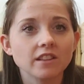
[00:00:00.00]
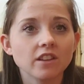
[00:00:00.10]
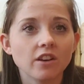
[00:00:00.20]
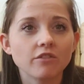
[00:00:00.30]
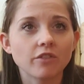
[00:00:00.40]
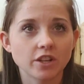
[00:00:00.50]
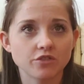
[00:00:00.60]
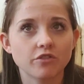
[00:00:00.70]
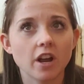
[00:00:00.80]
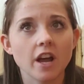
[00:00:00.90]
I love
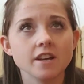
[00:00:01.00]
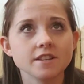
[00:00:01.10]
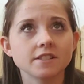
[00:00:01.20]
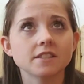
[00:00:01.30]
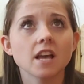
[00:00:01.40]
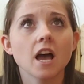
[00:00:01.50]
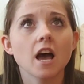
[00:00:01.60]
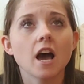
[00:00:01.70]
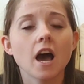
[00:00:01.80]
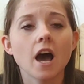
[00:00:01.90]
French fries.
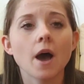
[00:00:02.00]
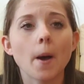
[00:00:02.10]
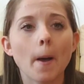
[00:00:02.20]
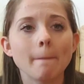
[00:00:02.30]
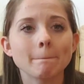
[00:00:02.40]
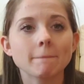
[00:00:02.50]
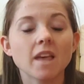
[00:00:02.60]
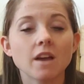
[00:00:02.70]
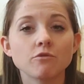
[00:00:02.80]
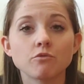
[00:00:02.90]

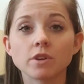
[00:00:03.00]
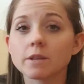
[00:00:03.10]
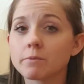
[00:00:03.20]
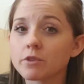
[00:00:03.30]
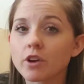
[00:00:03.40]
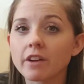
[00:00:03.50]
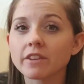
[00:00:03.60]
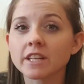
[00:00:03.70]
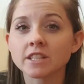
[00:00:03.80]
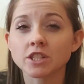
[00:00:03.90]
I've really been
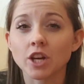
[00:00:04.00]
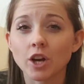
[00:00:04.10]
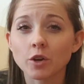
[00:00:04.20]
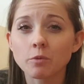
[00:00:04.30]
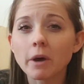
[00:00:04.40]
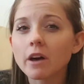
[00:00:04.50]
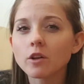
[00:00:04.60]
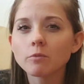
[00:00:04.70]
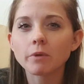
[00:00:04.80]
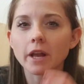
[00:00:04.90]
craving Taco
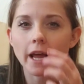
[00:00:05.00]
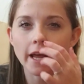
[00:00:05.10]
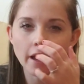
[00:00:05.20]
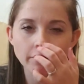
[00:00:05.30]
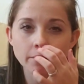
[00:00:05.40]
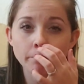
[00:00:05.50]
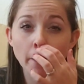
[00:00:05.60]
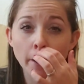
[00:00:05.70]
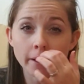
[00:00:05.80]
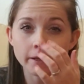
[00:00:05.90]
Bell, but I haven't
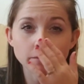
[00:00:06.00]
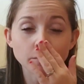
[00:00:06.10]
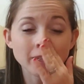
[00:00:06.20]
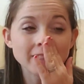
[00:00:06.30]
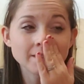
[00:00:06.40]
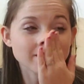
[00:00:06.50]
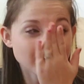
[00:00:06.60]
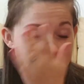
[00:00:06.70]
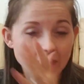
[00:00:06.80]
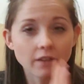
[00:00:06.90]
bought it. We
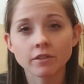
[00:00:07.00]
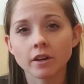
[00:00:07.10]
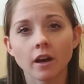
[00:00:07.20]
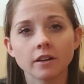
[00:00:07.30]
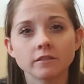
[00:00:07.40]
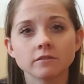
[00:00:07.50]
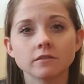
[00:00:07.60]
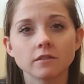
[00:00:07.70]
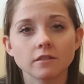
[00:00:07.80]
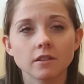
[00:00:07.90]
haven't gotten
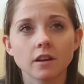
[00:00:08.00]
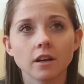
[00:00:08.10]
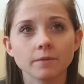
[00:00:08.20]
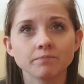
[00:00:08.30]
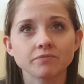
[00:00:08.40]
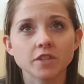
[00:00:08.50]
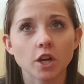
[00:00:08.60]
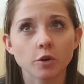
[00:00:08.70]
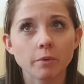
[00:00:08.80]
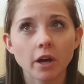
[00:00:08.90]

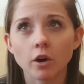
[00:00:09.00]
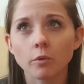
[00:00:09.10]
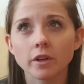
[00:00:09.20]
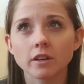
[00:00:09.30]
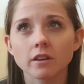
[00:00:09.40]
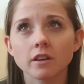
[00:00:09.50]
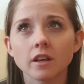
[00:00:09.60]
Taco Bell. We